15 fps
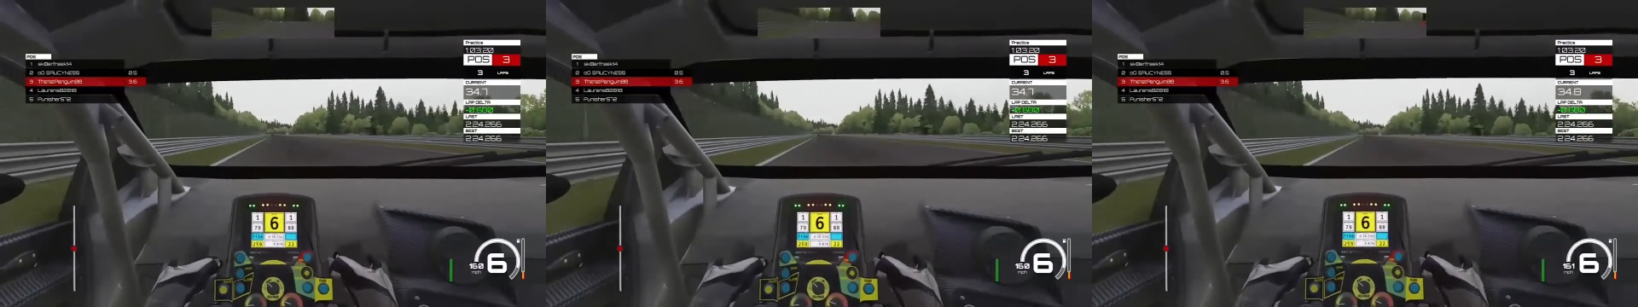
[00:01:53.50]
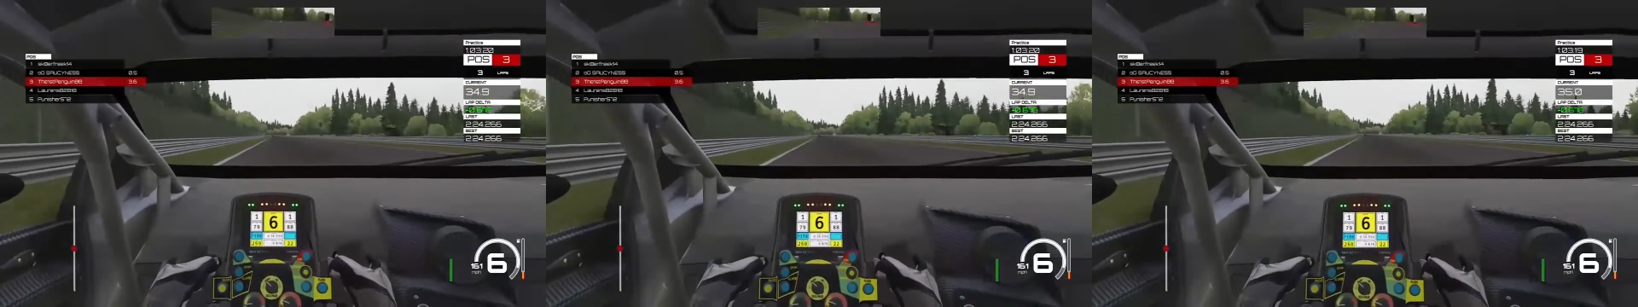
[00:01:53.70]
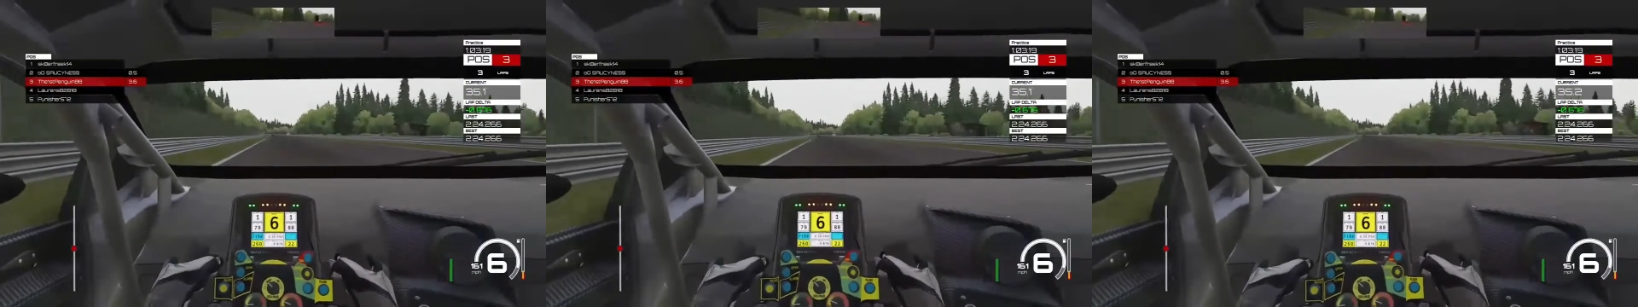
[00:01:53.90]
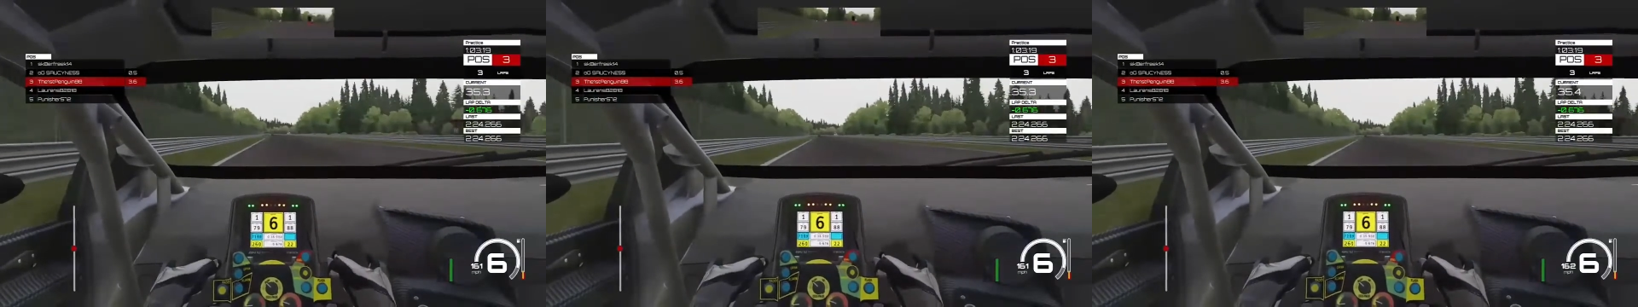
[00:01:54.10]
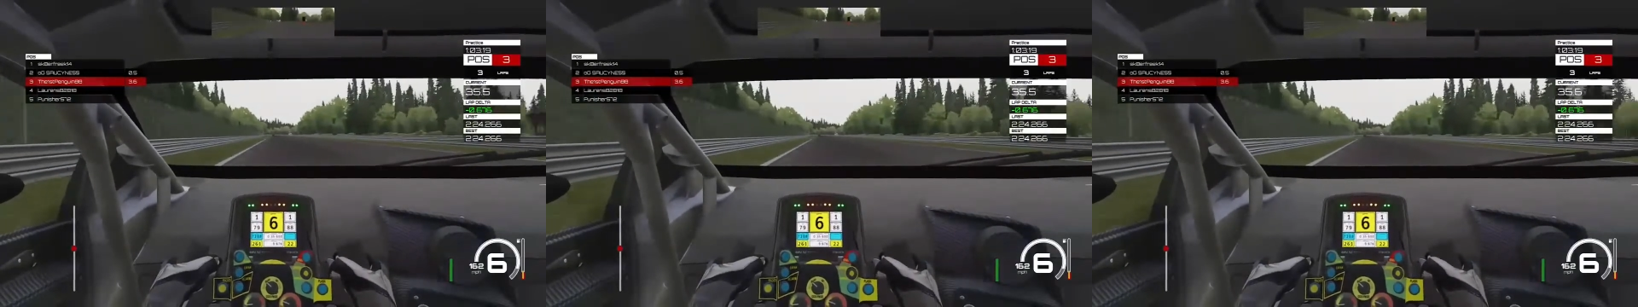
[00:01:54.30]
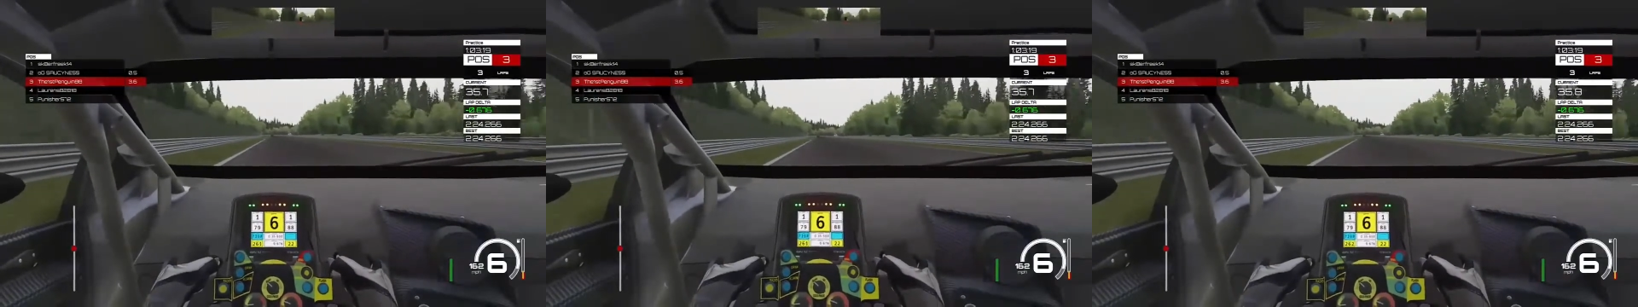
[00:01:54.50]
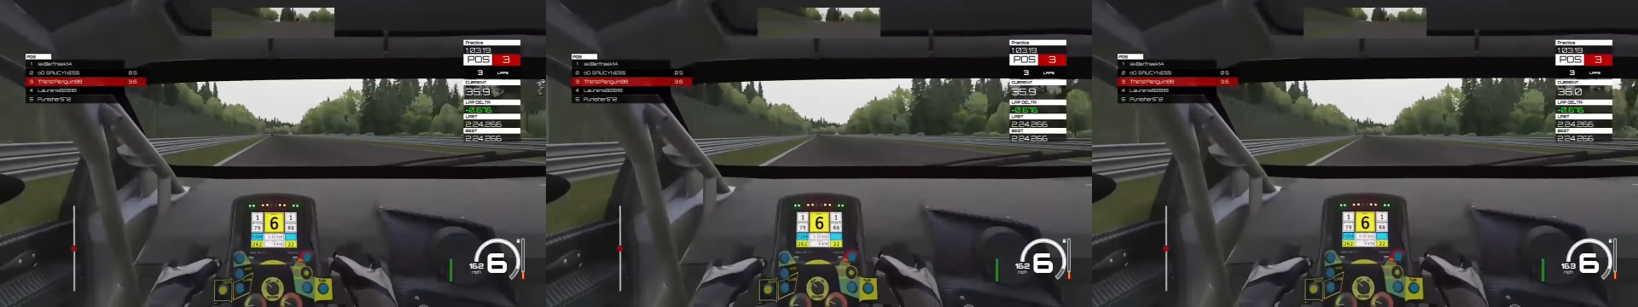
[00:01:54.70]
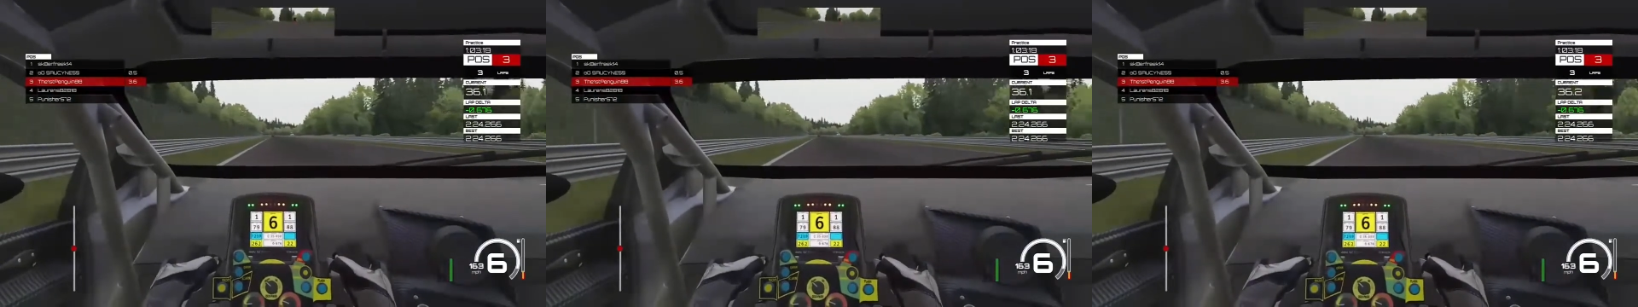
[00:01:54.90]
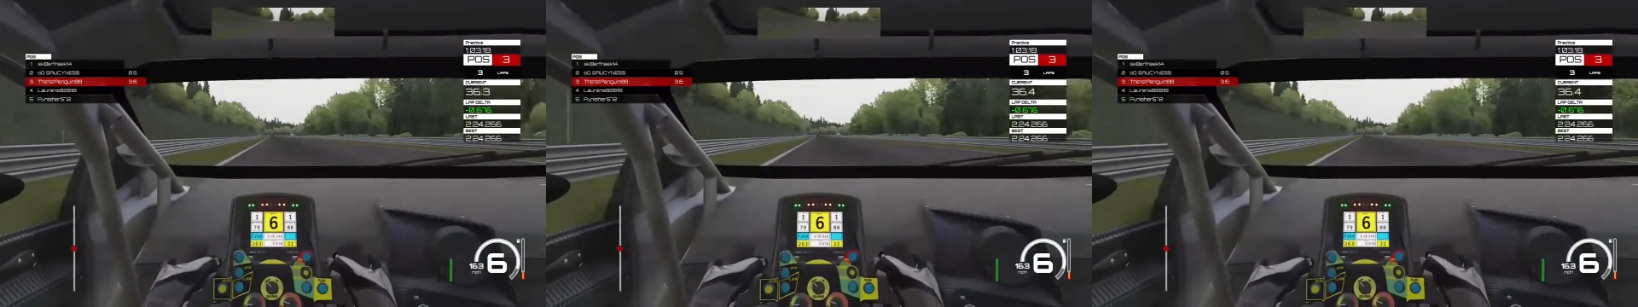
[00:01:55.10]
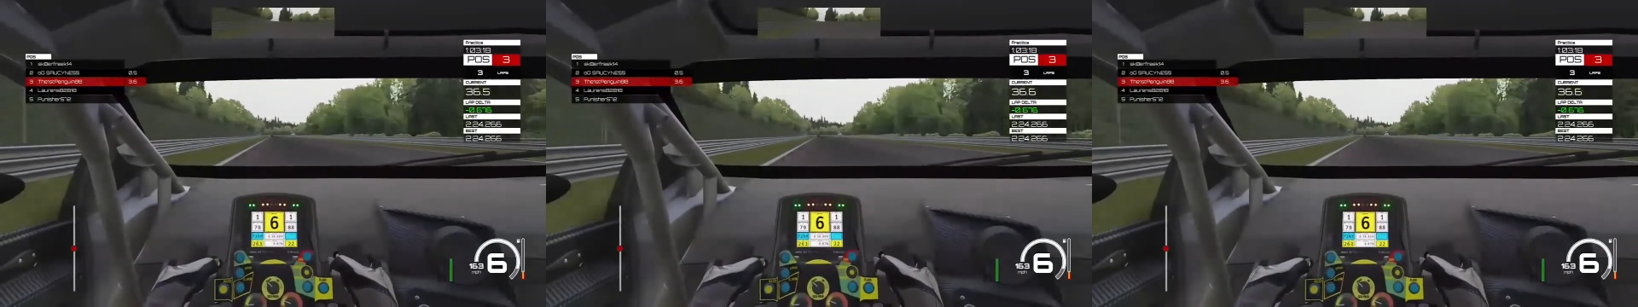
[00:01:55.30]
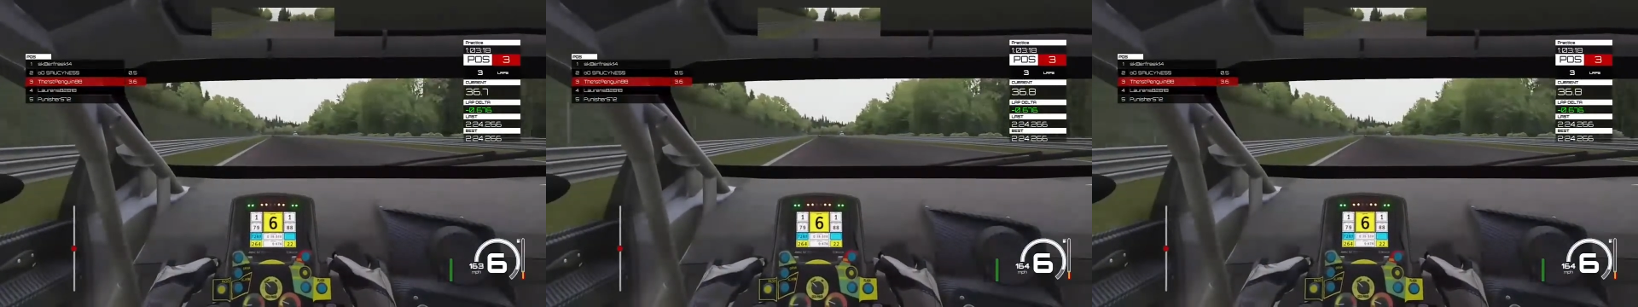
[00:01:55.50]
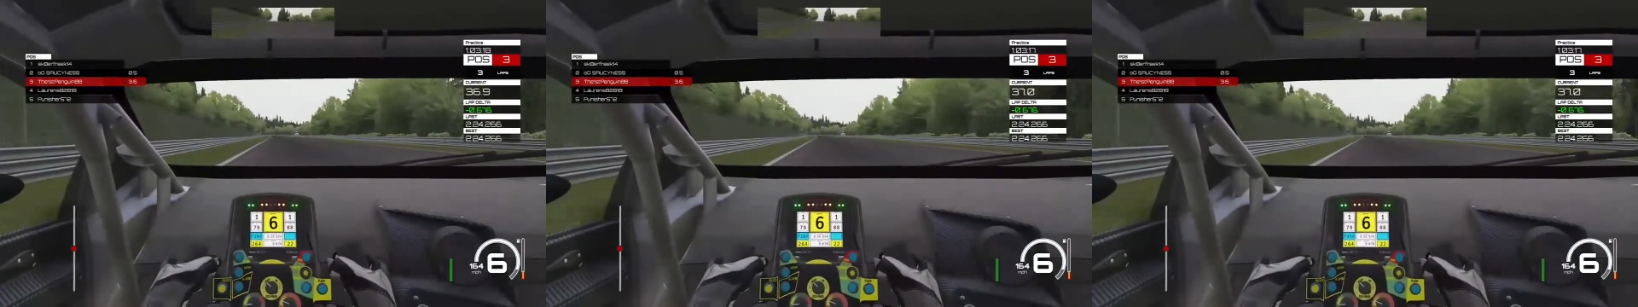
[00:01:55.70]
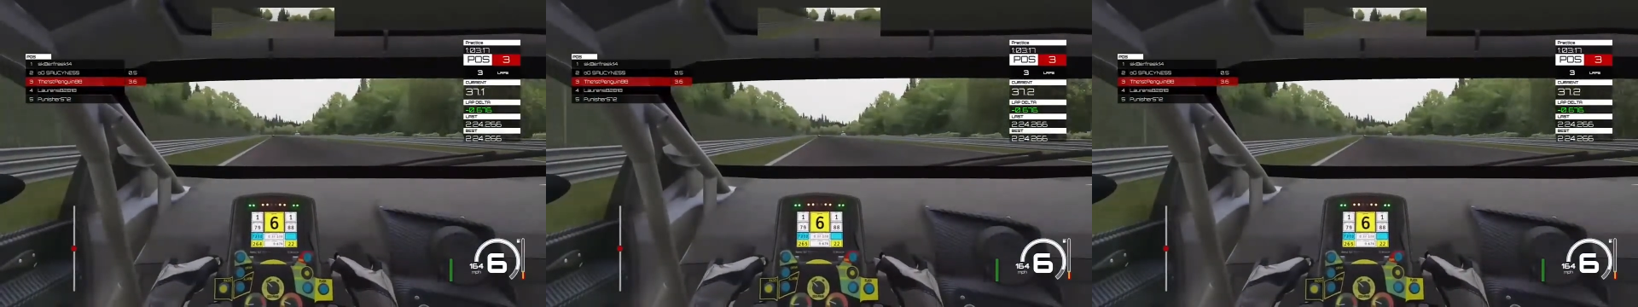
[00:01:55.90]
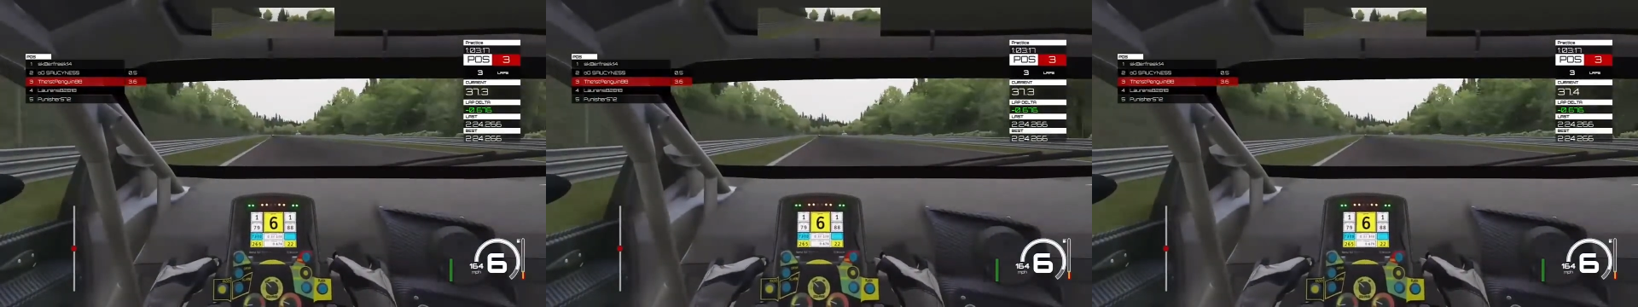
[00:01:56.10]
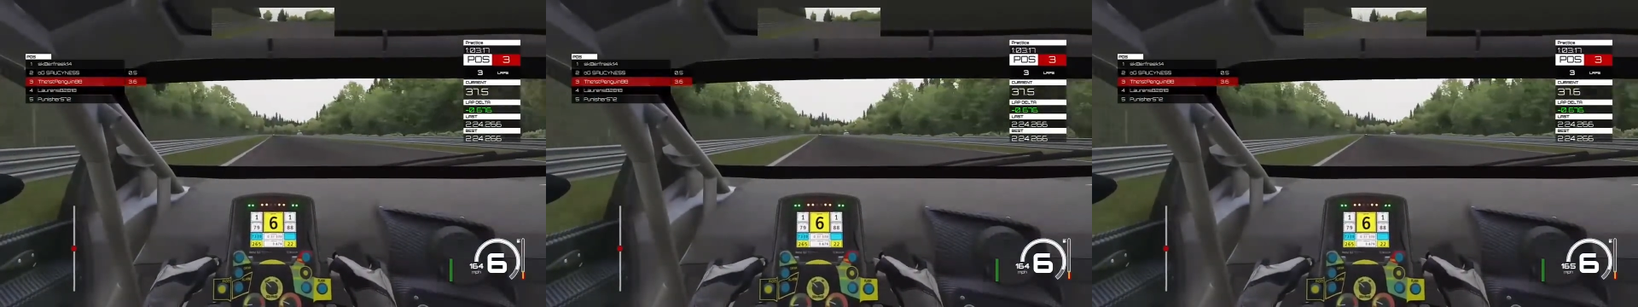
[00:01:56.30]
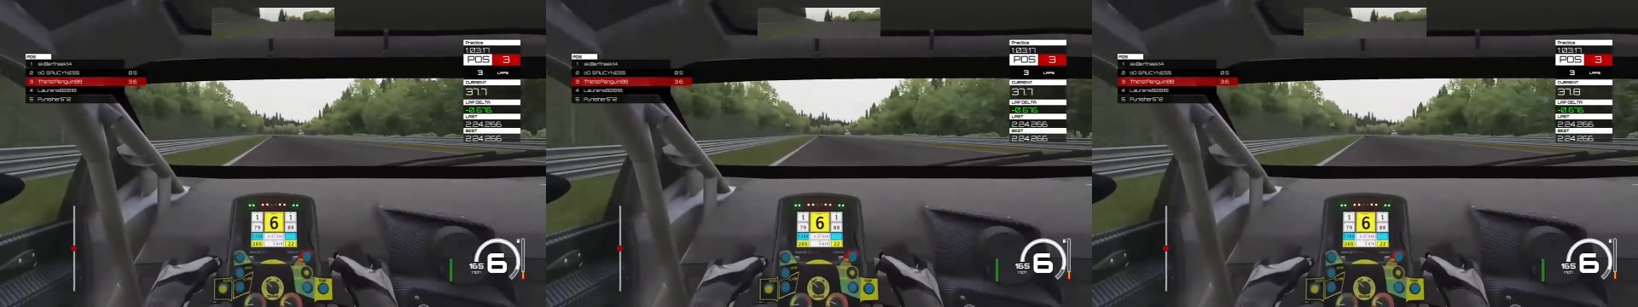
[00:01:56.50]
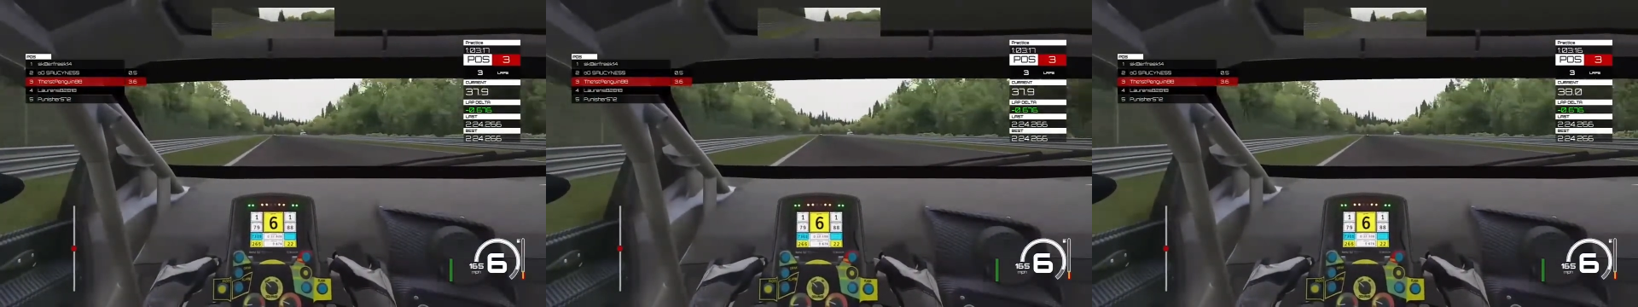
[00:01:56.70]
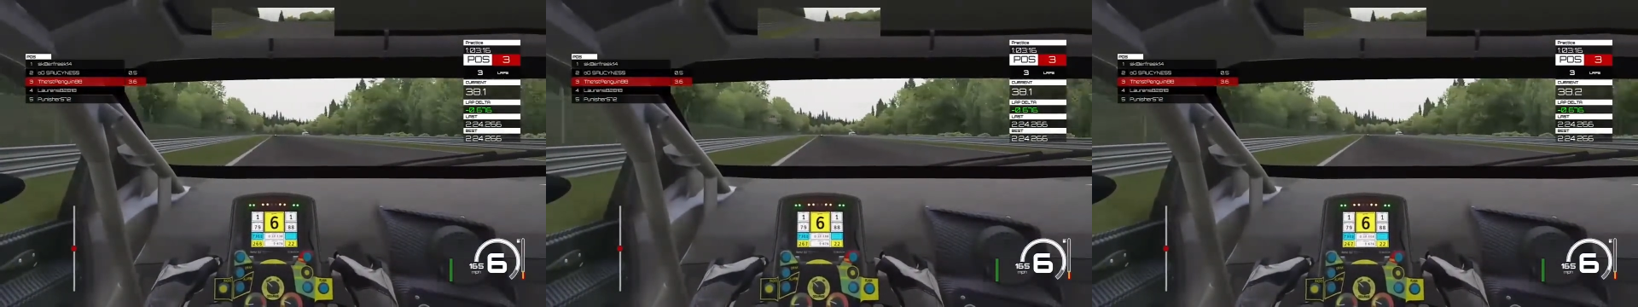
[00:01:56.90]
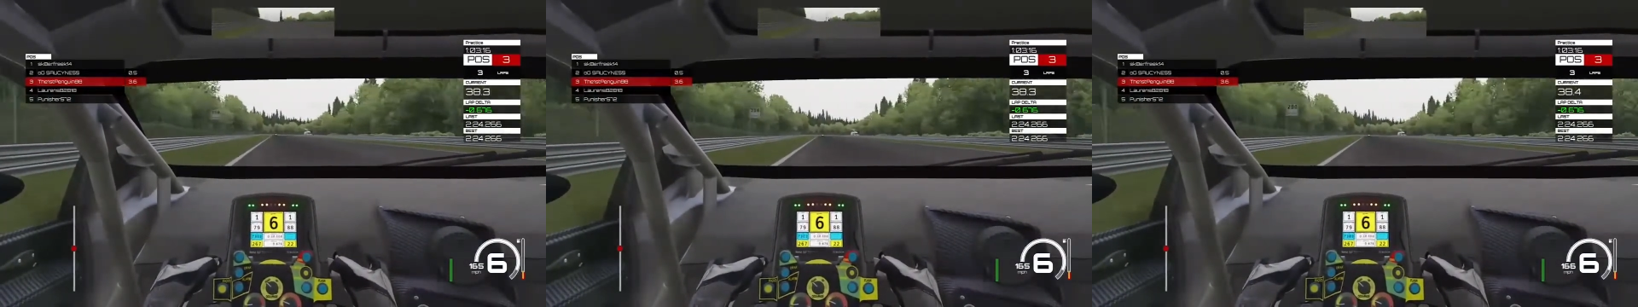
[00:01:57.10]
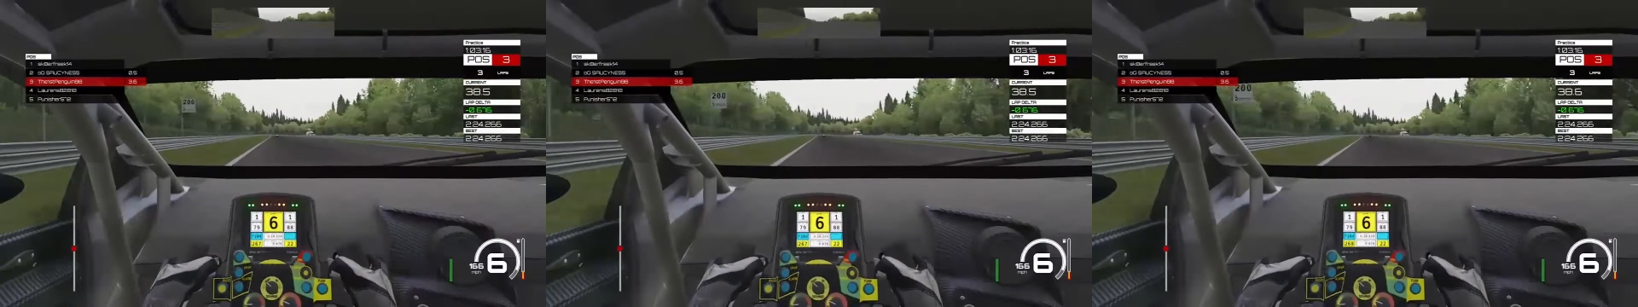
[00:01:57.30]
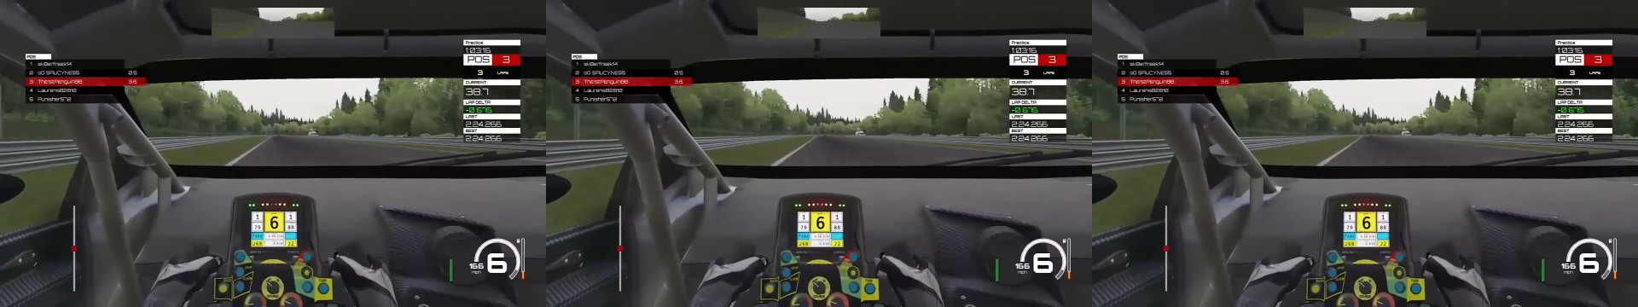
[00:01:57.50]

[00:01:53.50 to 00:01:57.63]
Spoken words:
Nobody's mouth can be seen.